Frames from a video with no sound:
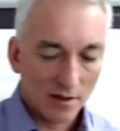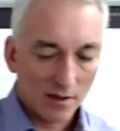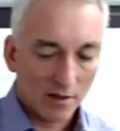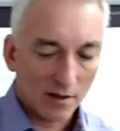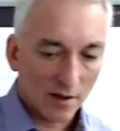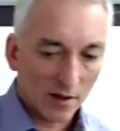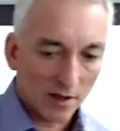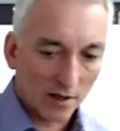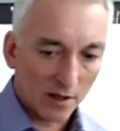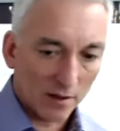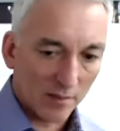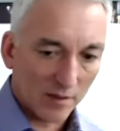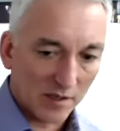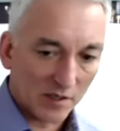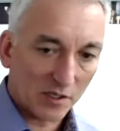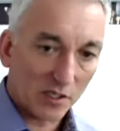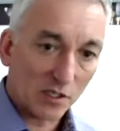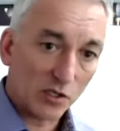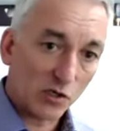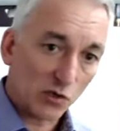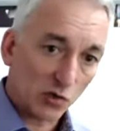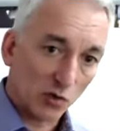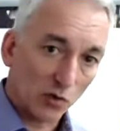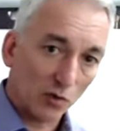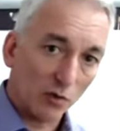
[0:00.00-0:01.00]
and
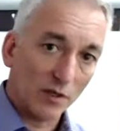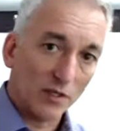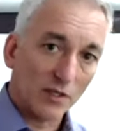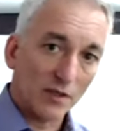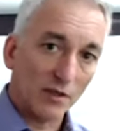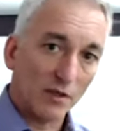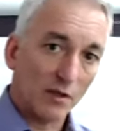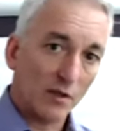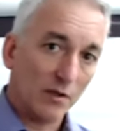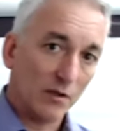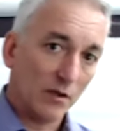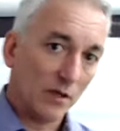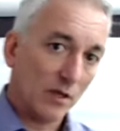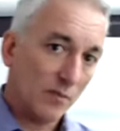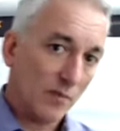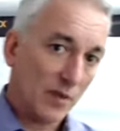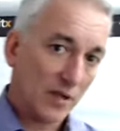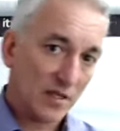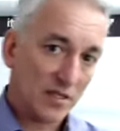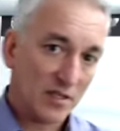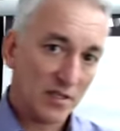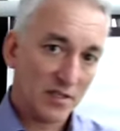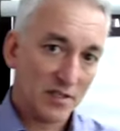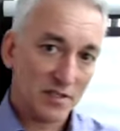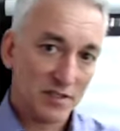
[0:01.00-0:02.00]
controlling the limbic
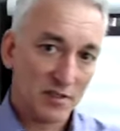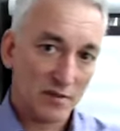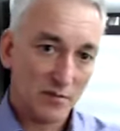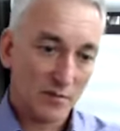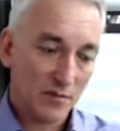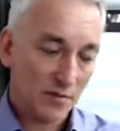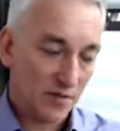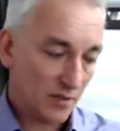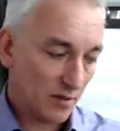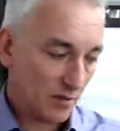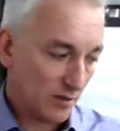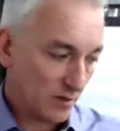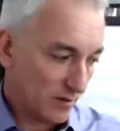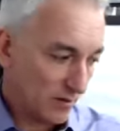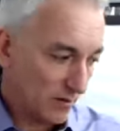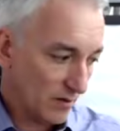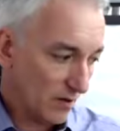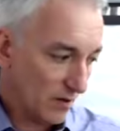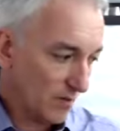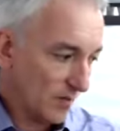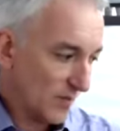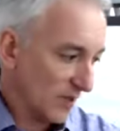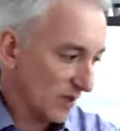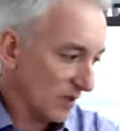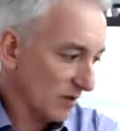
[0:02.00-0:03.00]
system, the
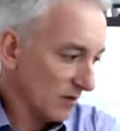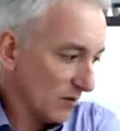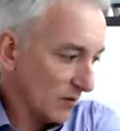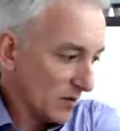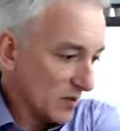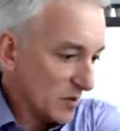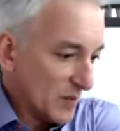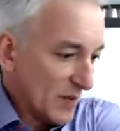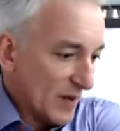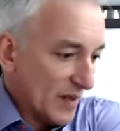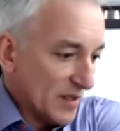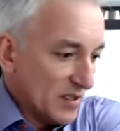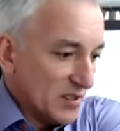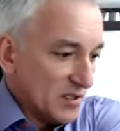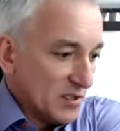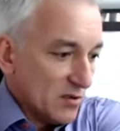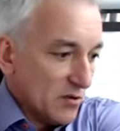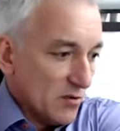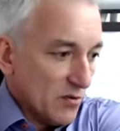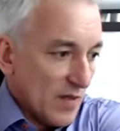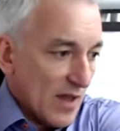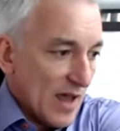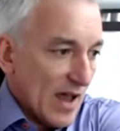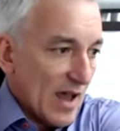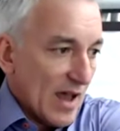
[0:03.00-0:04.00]
amygdala response, so
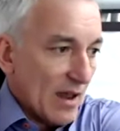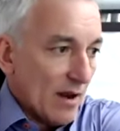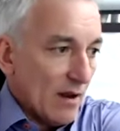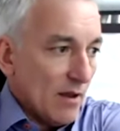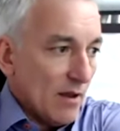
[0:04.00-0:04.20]
that